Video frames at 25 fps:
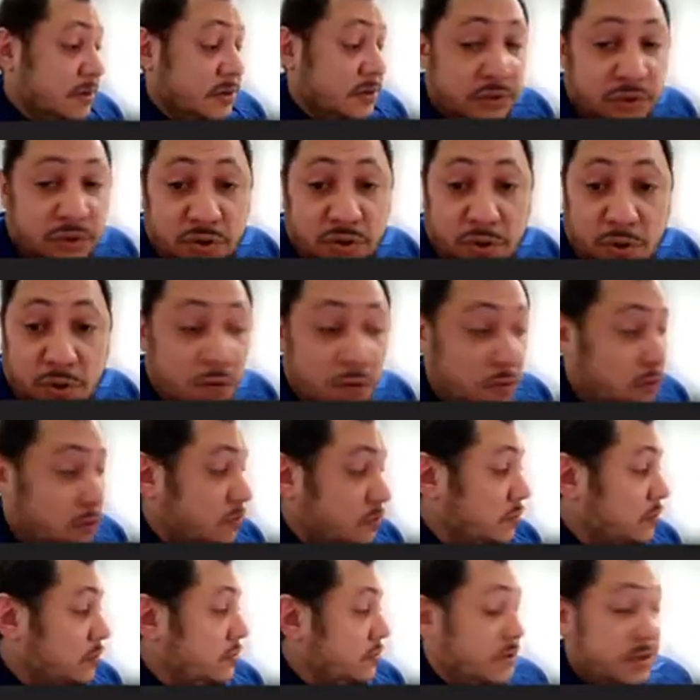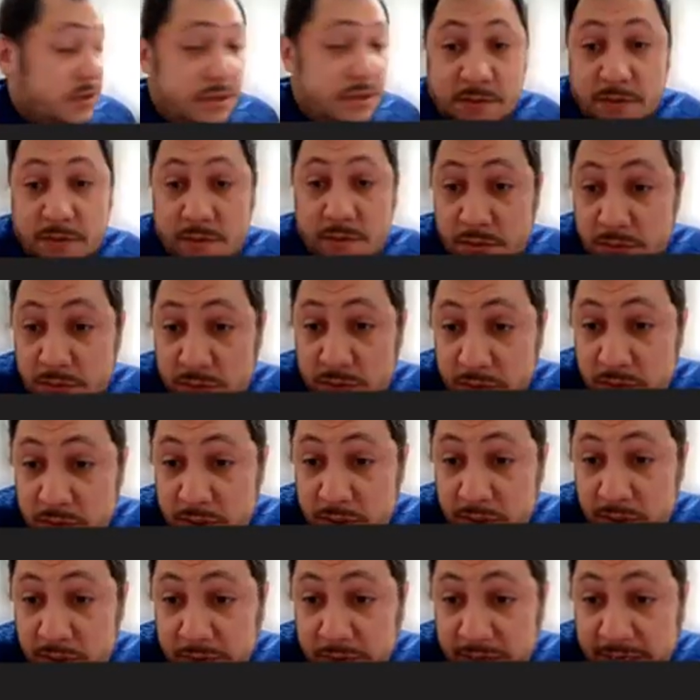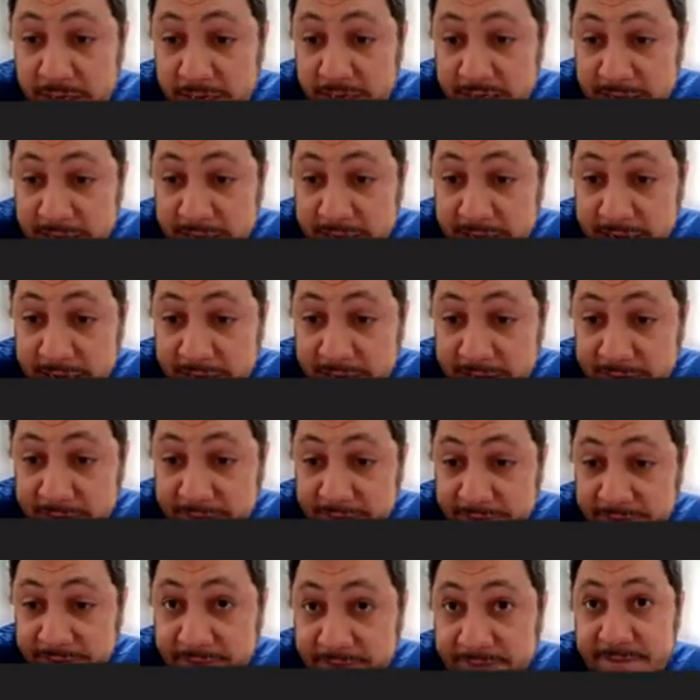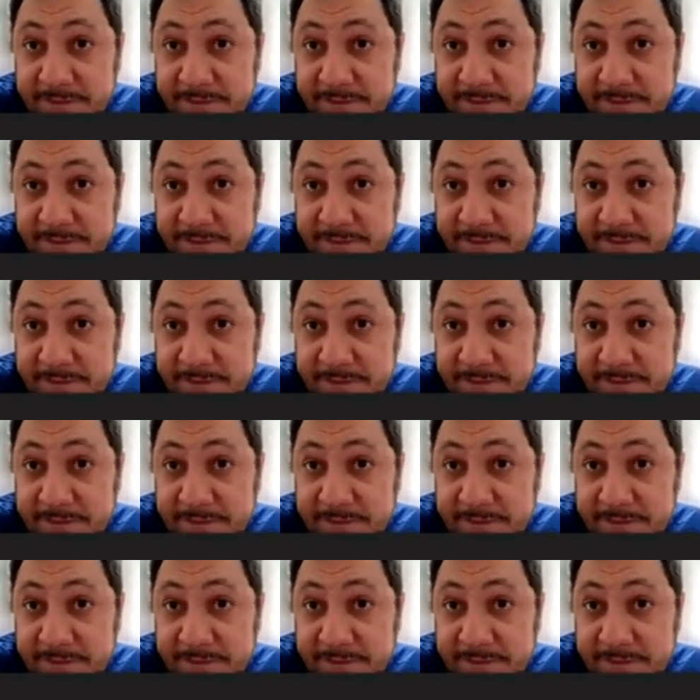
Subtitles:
so you can have